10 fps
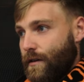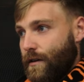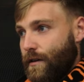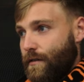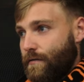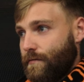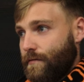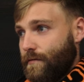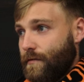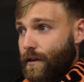
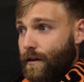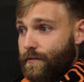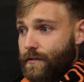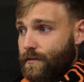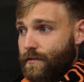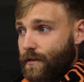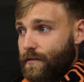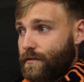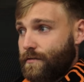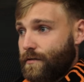The gaffer just got
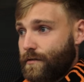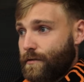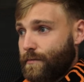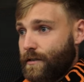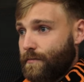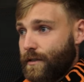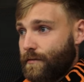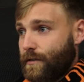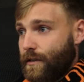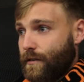in touch with me. We
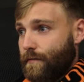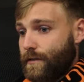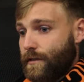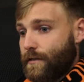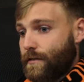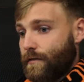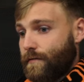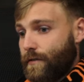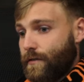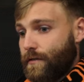had a conversation on the
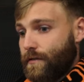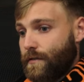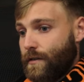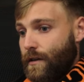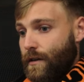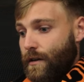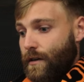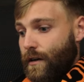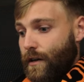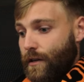phone and
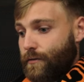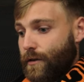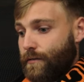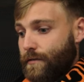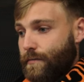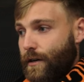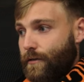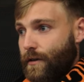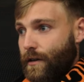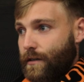I liked what he was
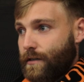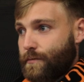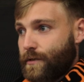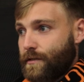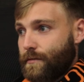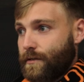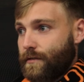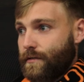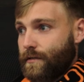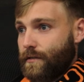about, I liked his
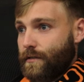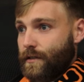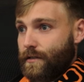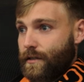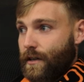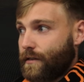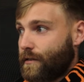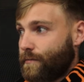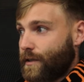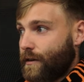principles, so I decided to
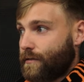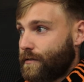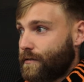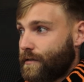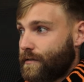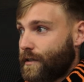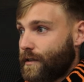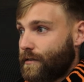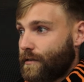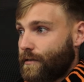come down and
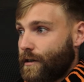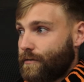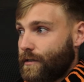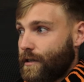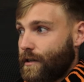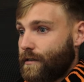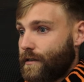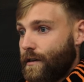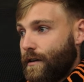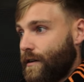take a look around, and then
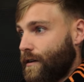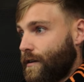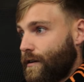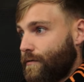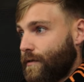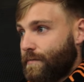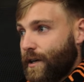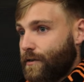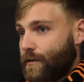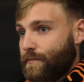went
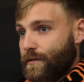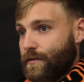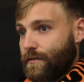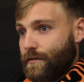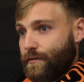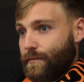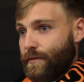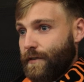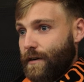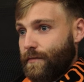back home, discussed it with
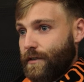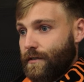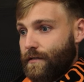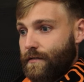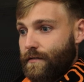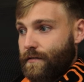my family, and